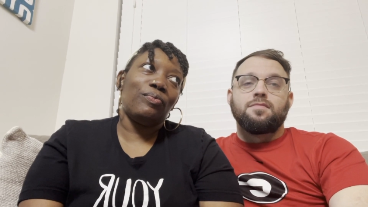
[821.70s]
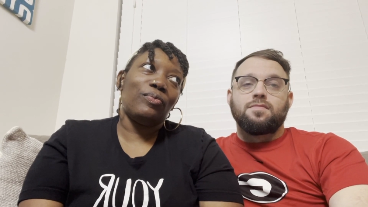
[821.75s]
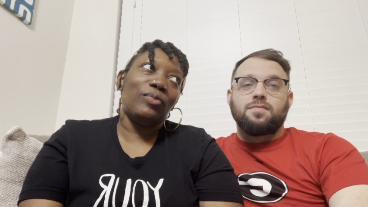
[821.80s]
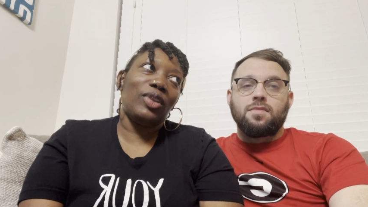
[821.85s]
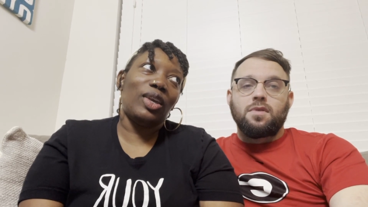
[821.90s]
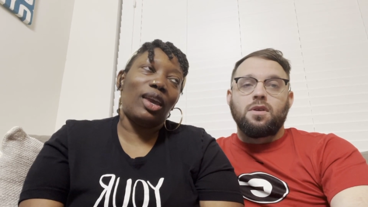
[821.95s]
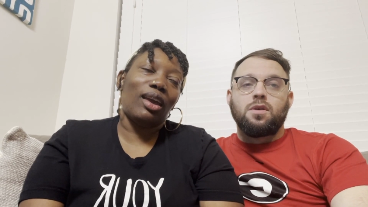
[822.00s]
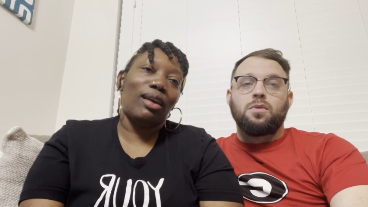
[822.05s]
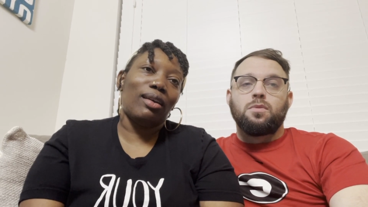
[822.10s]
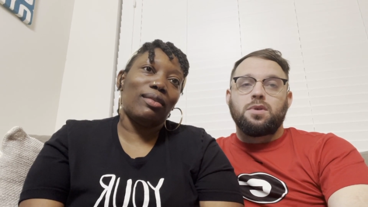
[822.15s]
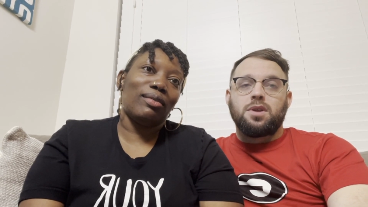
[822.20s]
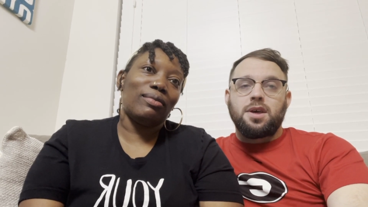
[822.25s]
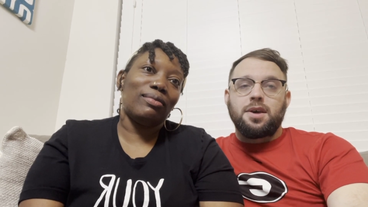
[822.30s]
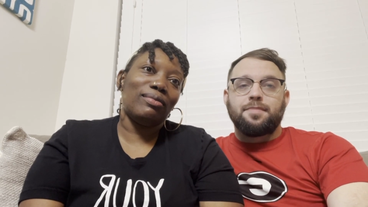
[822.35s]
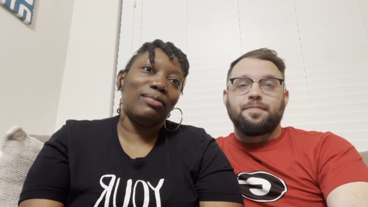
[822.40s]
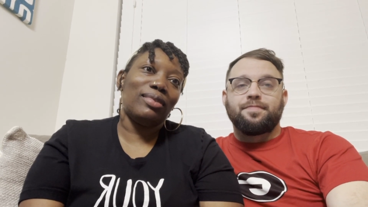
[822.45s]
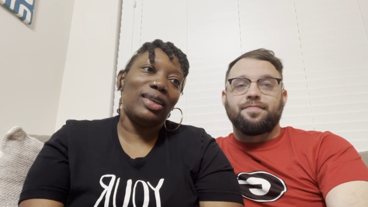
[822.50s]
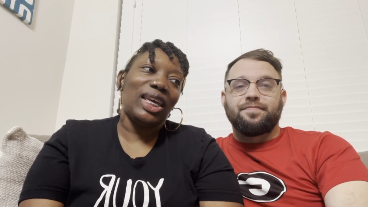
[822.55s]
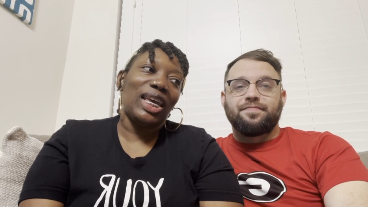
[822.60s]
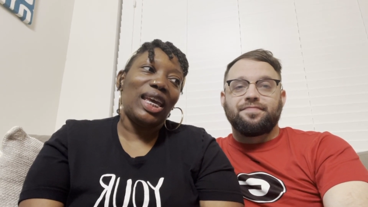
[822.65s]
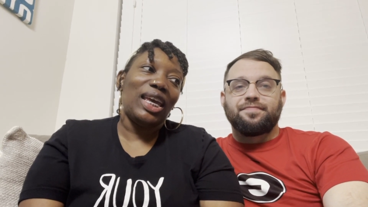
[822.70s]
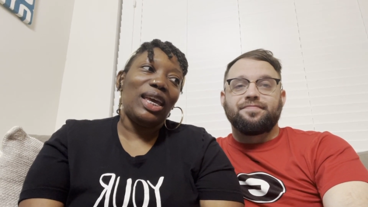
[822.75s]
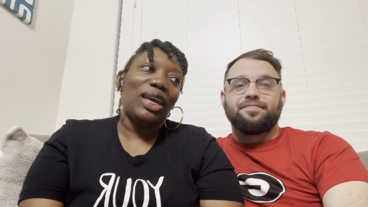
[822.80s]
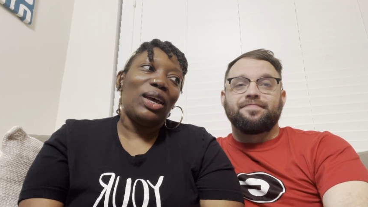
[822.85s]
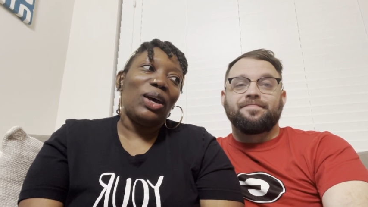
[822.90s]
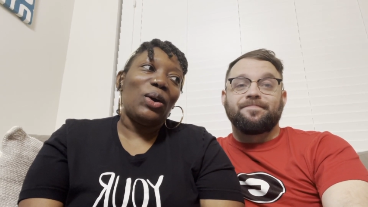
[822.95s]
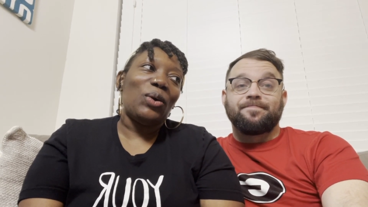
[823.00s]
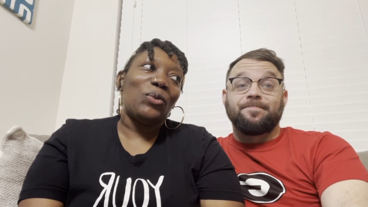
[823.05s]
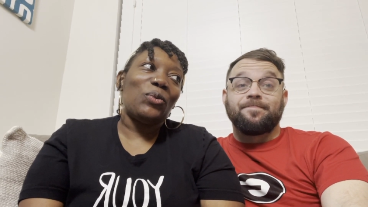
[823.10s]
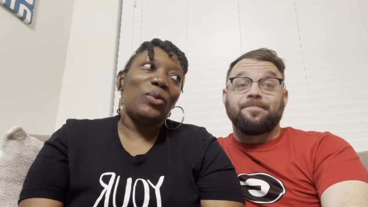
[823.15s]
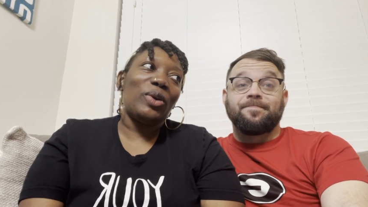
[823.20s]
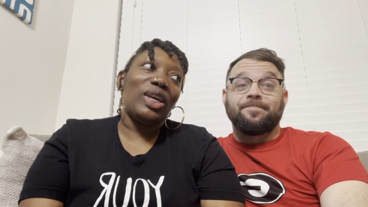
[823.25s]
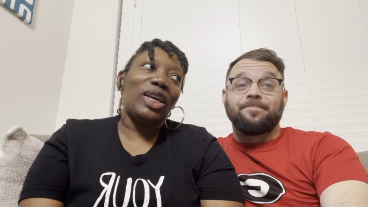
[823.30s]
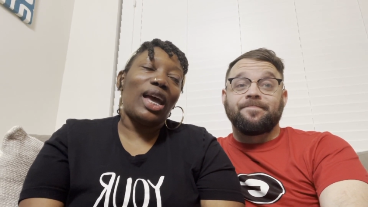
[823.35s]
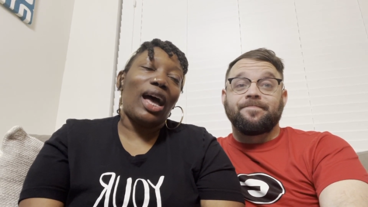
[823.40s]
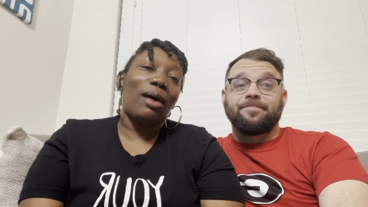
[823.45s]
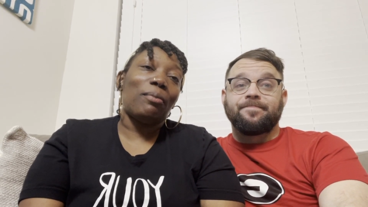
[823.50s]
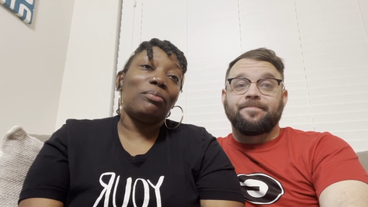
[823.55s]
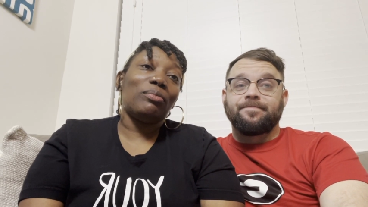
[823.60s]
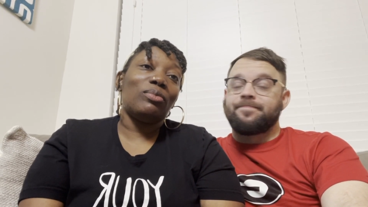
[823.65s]
Speaker 1: Yeah. We did.
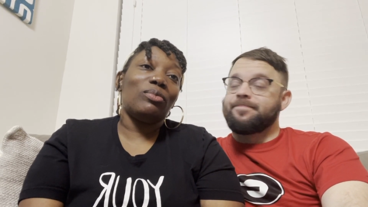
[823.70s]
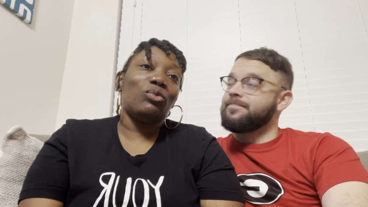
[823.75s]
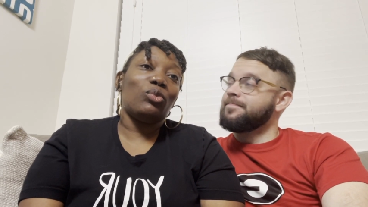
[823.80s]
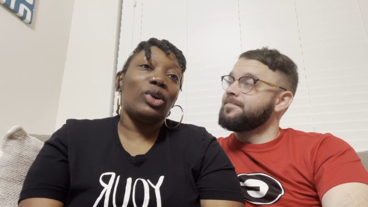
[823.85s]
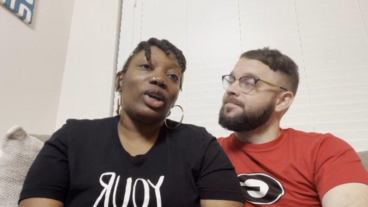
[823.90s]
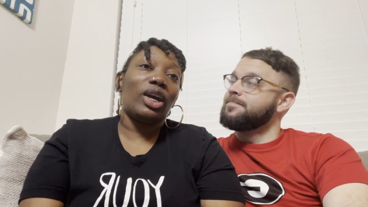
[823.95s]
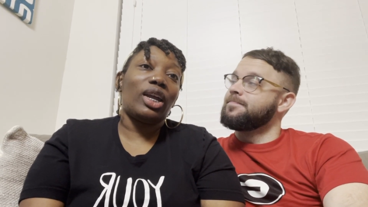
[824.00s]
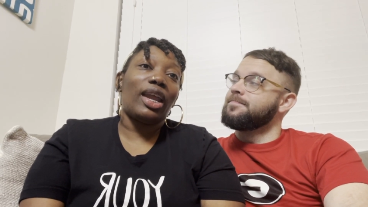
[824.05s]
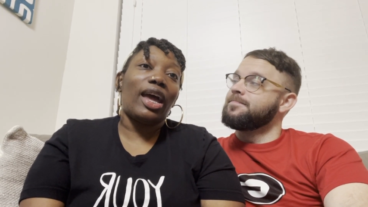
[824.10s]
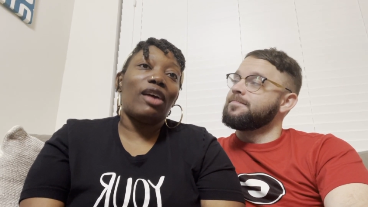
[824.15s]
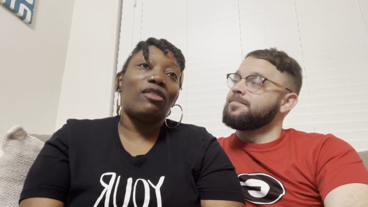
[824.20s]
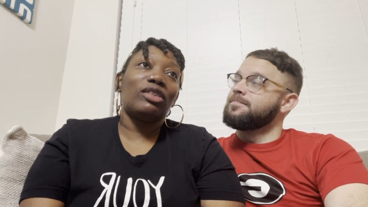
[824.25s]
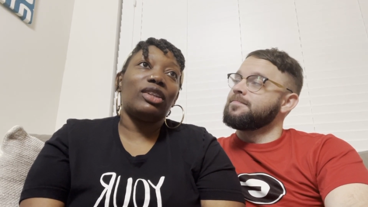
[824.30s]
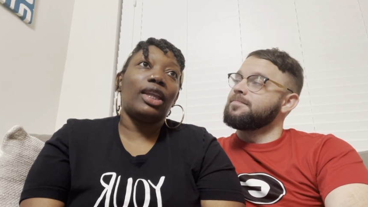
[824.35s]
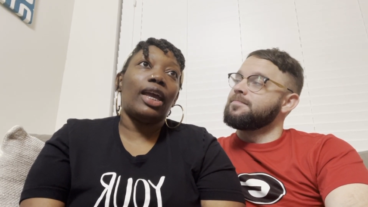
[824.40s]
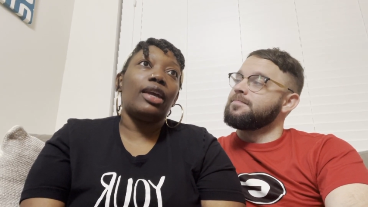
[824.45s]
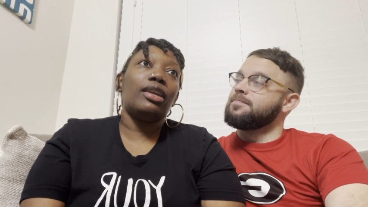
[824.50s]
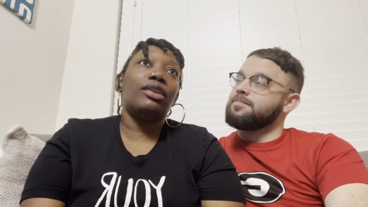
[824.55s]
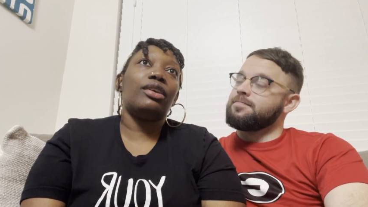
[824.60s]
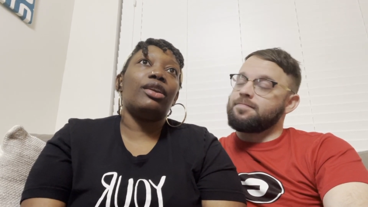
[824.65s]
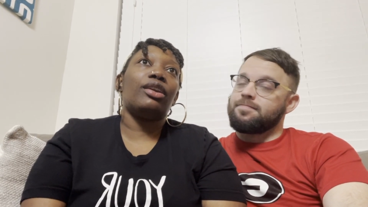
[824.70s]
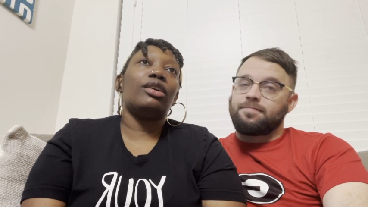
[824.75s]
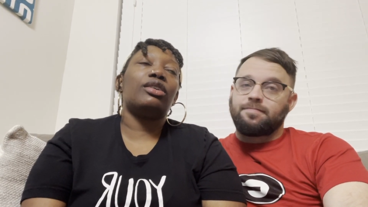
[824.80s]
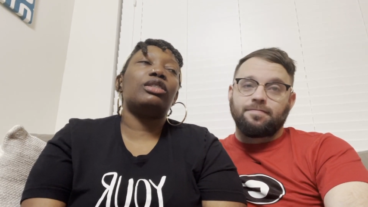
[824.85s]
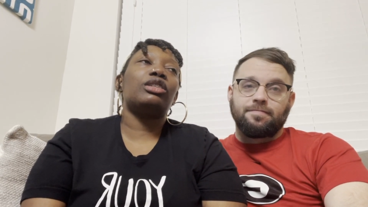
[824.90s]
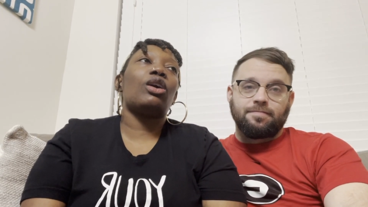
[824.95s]
We're gonna have a late dinner.